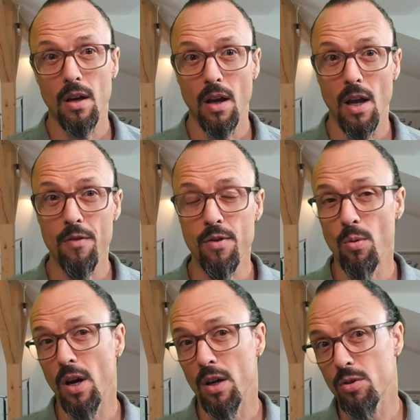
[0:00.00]
If you
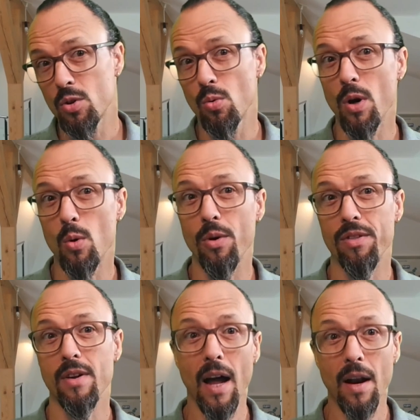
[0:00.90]
were to work with
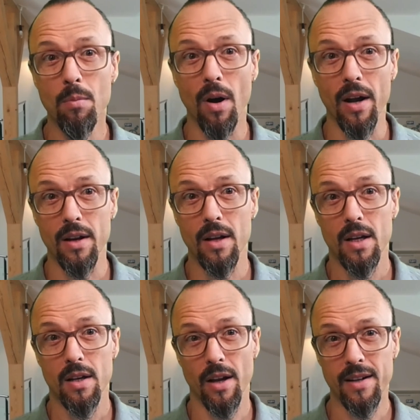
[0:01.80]
Kanban,
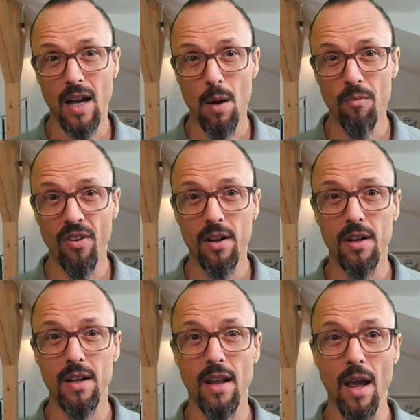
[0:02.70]
then Kanban,
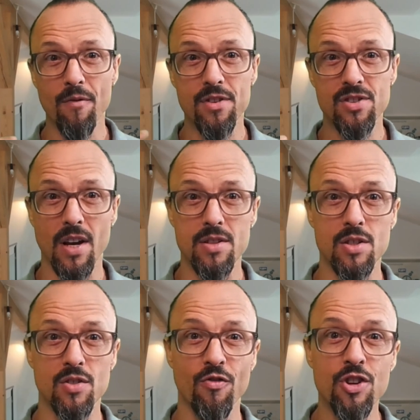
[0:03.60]
it emphasizes
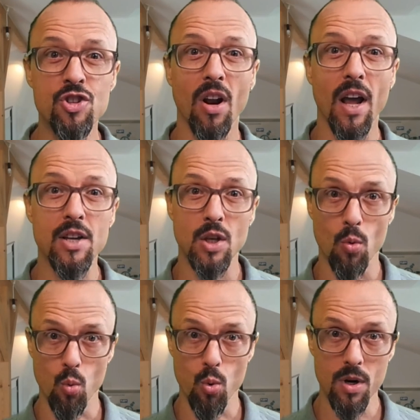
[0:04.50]
visualizing
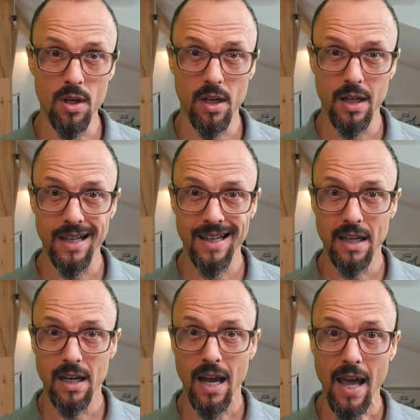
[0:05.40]
work
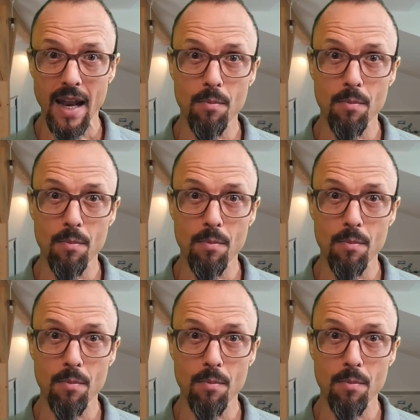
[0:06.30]
and